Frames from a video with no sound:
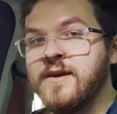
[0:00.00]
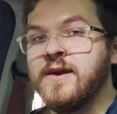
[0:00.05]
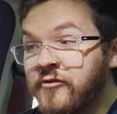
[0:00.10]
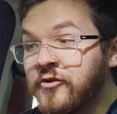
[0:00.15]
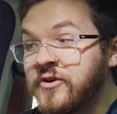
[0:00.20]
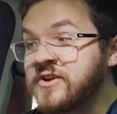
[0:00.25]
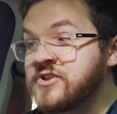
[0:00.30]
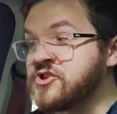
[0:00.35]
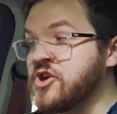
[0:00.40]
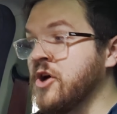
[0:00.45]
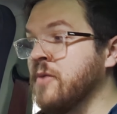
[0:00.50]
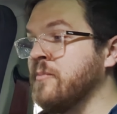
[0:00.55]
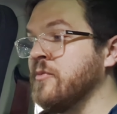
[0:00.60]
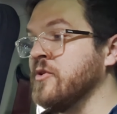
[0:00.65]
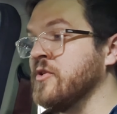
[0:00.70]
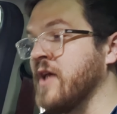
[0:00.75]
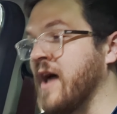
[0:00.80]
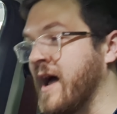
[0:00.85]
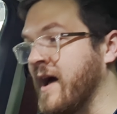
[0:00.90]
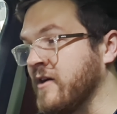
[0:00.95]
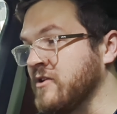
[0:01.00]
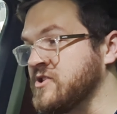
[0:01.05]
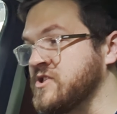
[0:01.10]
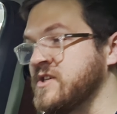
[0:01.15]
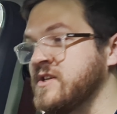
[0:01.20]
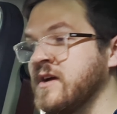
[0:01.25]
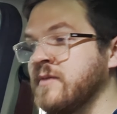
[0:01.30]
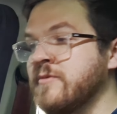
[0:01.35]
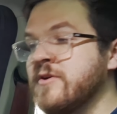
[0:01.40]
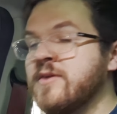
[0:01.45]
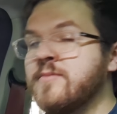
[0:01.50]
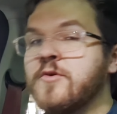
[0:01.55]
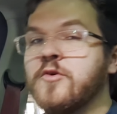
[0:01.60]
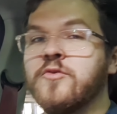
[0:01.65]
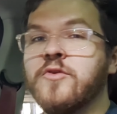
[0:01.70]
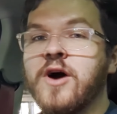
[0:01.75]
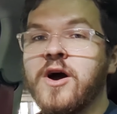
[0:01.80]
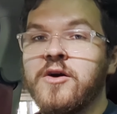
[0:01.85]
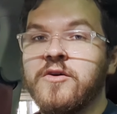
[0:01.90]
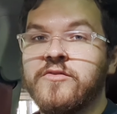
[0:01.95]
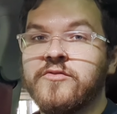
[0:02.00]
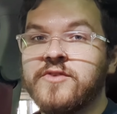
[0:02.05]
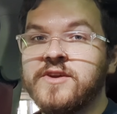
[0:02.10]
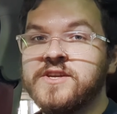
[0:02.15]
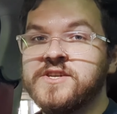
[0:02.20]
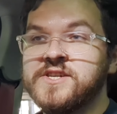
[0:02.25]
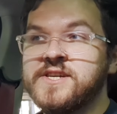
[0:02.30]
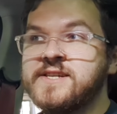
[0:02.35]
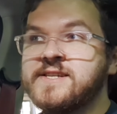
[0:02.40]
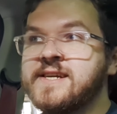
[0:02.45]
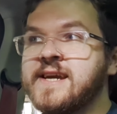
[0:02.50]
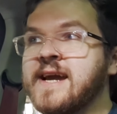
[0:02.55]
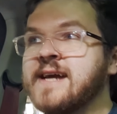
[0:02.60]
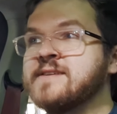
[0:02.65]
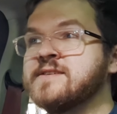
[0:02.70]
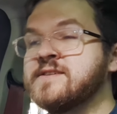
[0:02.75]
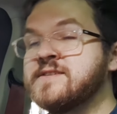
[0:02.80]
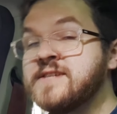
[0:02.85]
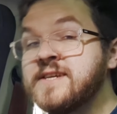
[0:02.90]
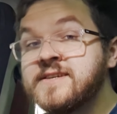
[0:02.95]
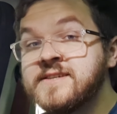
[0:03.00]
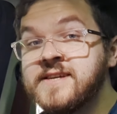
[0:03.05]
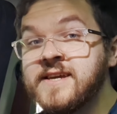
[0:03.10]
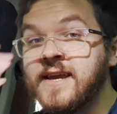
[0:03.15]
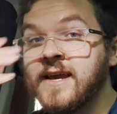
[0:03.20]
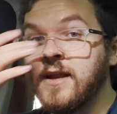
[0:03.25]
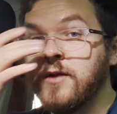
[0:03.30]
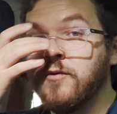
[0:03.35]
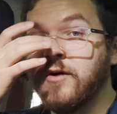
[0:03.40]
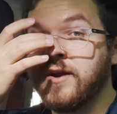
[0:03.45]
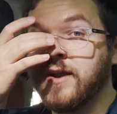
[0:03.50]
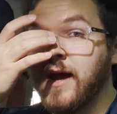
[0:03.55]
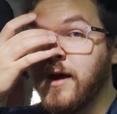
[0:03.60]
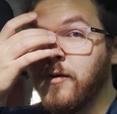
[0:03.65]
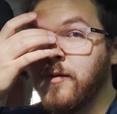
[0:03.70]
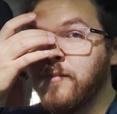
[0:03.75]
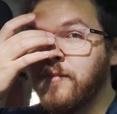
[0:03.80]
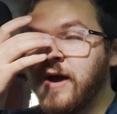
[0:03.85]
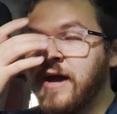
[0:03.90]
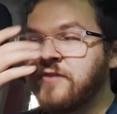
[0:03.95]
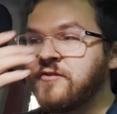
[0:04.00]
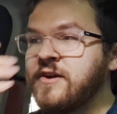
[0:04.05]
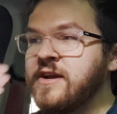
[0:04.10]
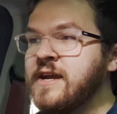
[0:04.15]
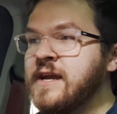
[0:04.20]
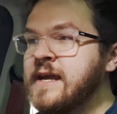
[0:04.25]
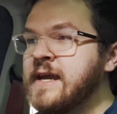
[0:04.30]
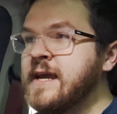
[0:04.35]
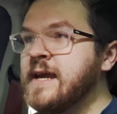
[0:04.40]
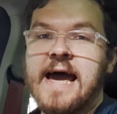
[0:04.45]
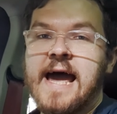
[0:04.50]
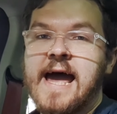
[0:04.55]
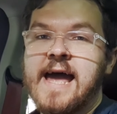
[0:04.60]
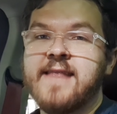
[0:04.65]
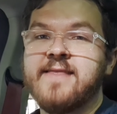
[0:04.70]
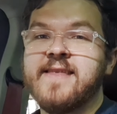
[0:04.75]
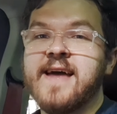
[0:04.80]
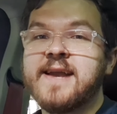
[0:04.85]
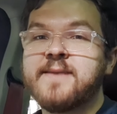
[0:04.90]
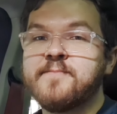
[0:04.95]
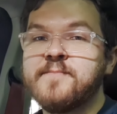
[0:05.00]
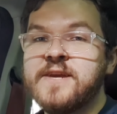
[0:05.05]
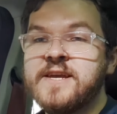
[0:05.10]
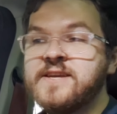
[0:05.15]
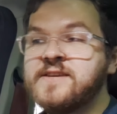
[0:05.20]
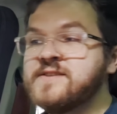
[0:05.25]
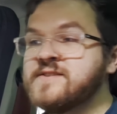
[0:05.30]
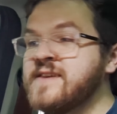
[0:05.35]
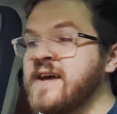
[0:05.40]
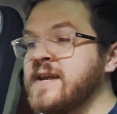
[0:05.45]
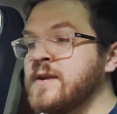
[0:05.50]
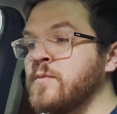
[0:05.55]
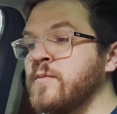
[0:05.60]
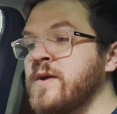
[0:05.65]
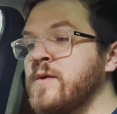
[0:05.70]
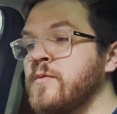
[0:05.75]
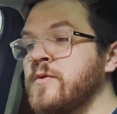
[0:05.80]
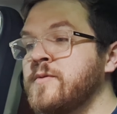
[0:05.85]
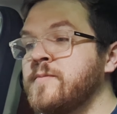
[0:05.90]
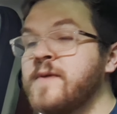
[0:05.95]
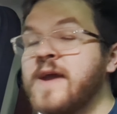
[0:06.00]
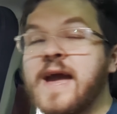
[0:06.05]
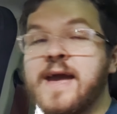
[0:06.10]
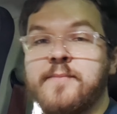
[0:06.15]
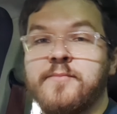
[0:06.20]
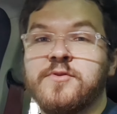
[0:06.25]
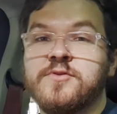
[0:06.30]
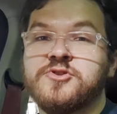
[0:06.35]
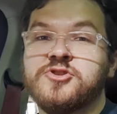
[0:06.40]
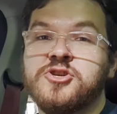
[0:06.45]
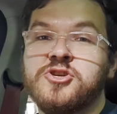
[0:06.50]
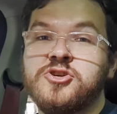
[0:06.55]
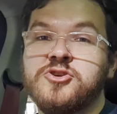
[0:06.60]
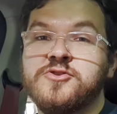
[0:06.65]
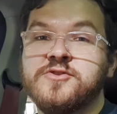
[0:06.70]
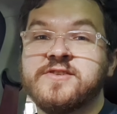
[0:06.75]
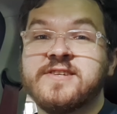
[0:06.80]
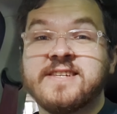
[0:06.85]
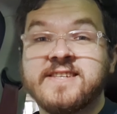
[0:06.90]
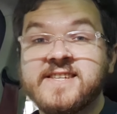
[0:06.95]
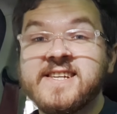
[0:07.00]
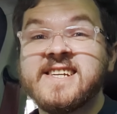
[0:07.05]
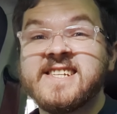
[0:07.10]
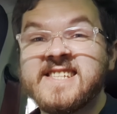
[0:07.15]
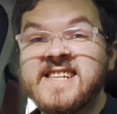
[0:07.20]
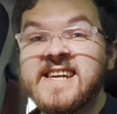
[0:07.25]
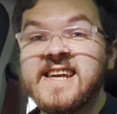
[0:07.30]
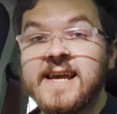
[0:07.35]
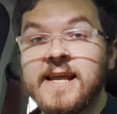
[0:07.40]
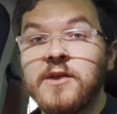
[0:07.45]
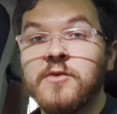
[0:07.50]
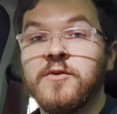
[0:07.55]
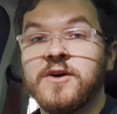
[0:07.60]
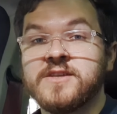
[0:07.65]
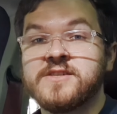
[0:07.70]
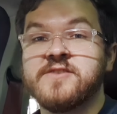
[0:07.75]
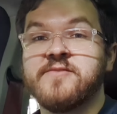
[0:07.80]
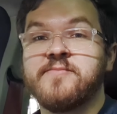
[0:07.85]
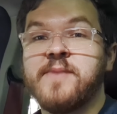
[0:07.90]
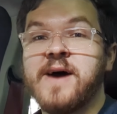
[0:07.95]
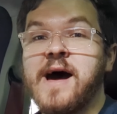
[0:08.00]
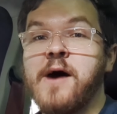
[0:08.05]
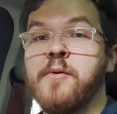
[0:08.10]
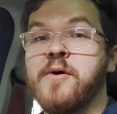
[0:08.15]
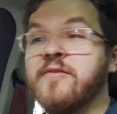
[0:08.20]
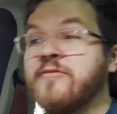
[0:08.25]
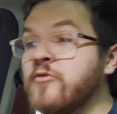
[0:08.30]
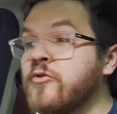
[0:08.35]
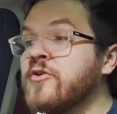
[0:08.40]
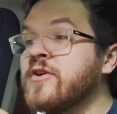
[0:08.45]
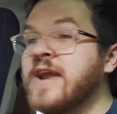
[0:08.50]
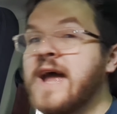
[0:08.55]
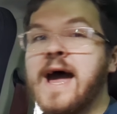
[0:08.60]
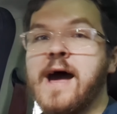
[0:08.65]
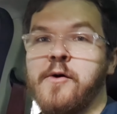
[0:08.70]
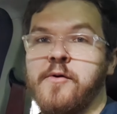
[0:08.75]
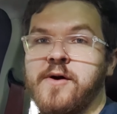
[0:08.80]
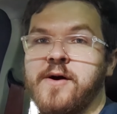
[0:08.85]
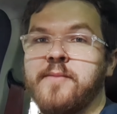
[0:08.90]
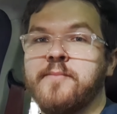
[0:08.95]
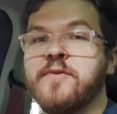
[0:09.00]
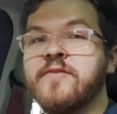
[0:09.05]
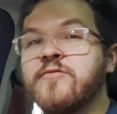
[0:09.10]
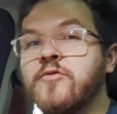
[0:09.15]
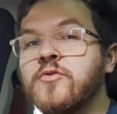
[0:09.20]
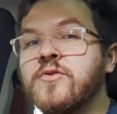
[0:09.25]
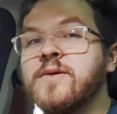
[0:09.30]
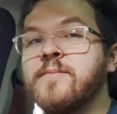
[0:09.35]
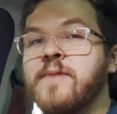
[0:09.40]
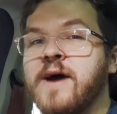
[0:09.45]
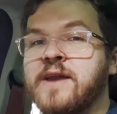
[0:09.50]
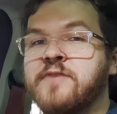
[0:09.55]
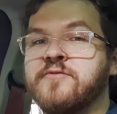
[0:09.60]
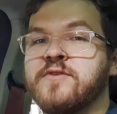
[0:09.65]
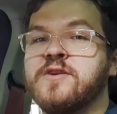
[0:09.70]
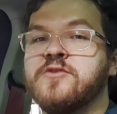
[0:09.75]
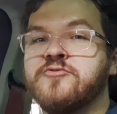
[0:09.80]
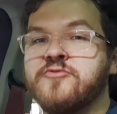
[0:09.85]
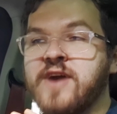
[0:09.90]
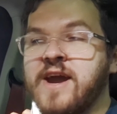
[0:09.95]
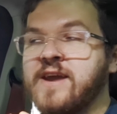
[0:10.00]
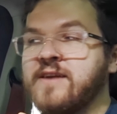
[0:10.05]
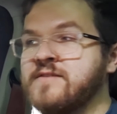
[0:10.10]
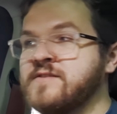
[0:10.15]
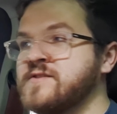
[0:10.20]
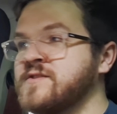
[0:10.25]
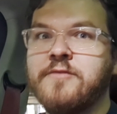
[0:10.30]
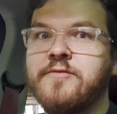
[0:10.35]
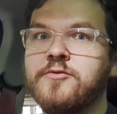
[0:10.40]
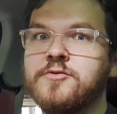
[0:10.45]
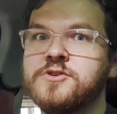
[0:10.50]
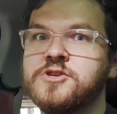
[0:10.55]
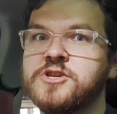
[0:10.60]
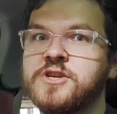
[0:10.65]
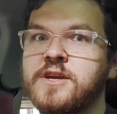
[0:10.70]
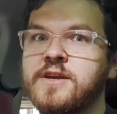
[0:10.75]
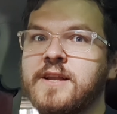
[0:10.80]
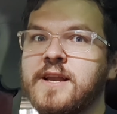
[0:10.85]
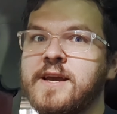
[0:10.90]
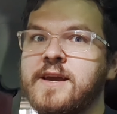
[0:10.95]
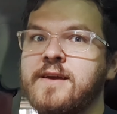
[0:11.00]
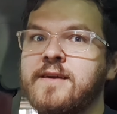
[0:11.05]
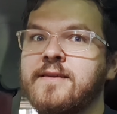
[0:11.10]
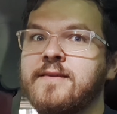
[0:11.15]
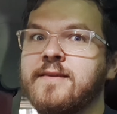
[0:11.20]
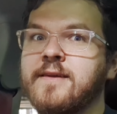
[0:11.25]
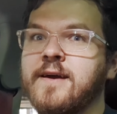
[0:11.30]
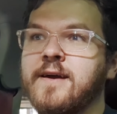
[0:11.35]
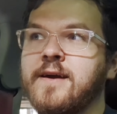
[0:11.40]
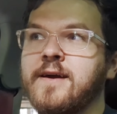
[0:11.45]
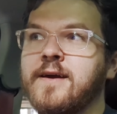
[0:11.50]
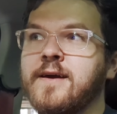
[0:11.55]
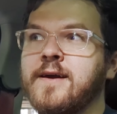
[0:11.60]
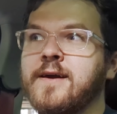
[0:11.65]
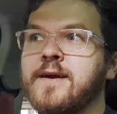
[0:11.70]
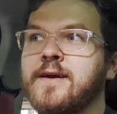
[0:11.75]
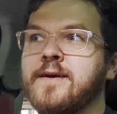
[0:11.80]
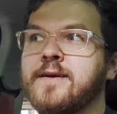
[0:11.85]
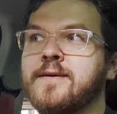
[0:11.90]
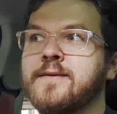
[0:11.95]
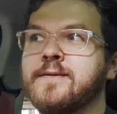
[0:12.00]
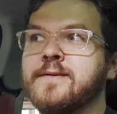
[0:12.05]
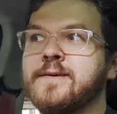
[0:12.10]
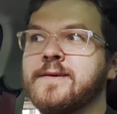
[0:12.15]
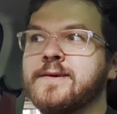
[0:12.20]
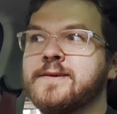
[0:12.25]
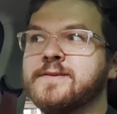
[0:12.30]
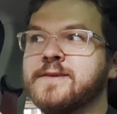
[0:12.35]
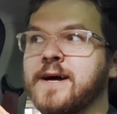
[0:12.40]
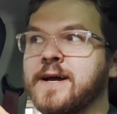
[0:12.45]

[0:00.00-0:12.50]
For example, our GWM Aura 03 GT has a 60 kilowatt hour battery, and that means that we would be able to use 60 kilowatts of power for an hour before the battery drains. Now, fortunately, there is